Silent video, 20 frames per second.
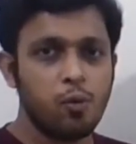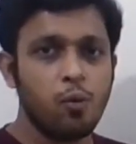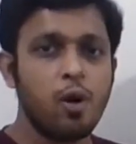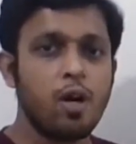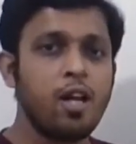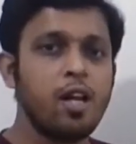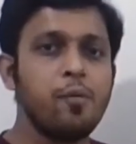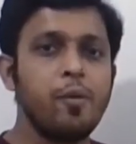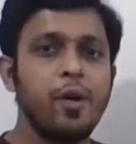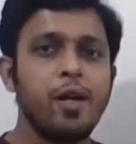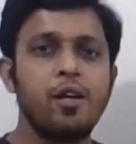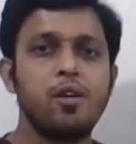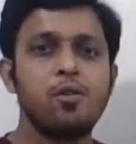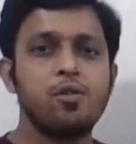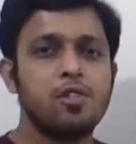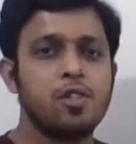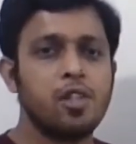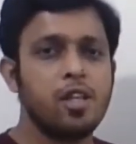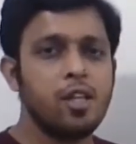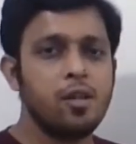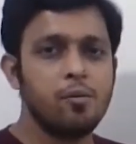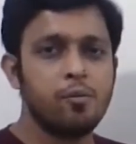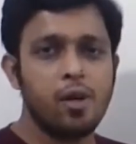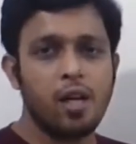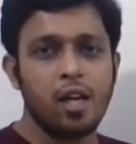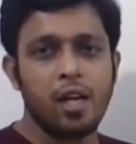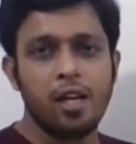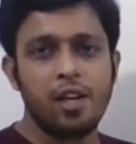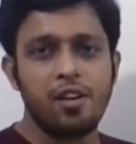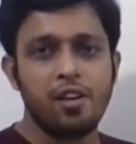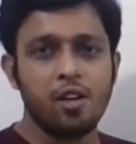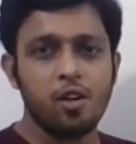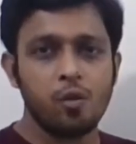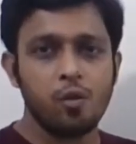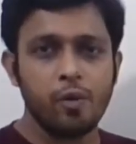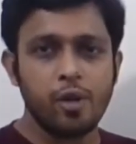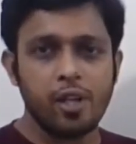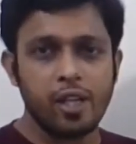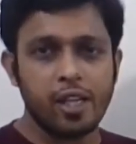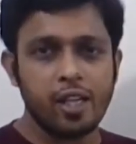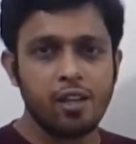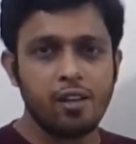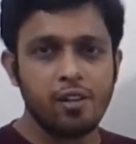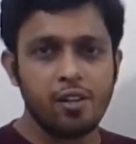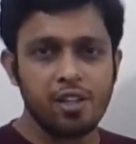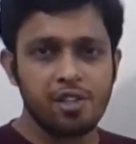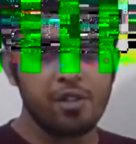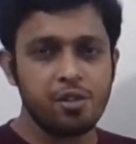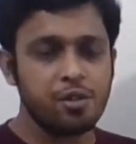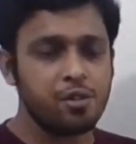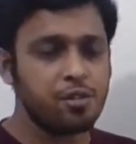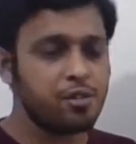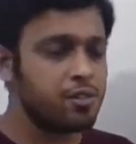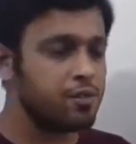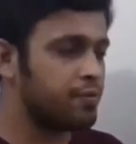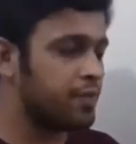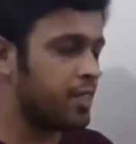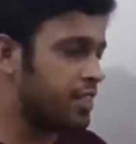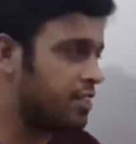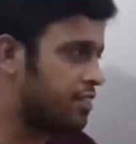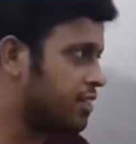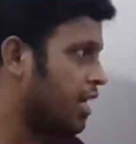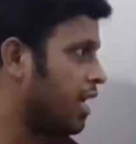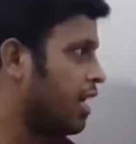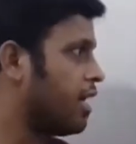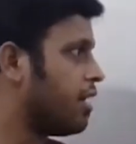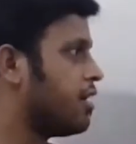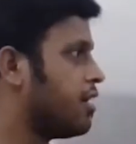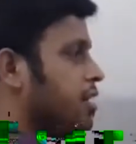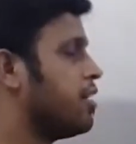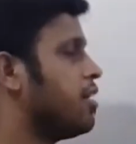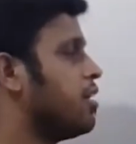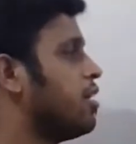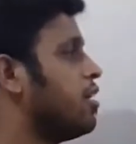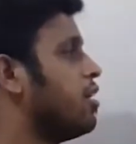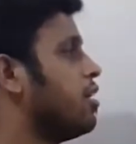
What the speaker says: What I meant to say by trigonometrical ratios is that